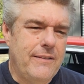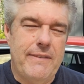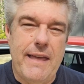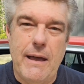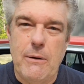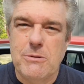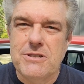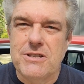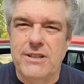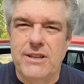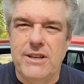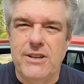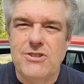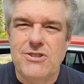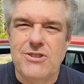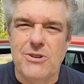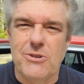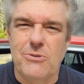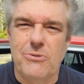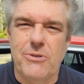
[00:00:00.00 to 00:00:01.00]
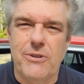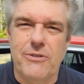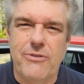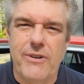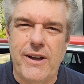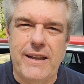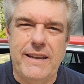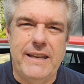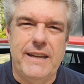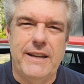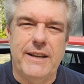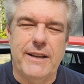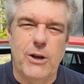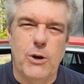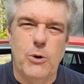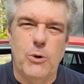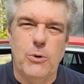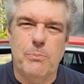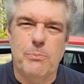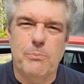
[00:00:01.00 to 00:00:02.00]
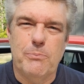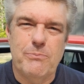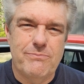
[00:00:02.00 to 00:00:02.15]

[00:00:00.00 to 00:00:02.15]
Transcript: that was an issue. If I needed to go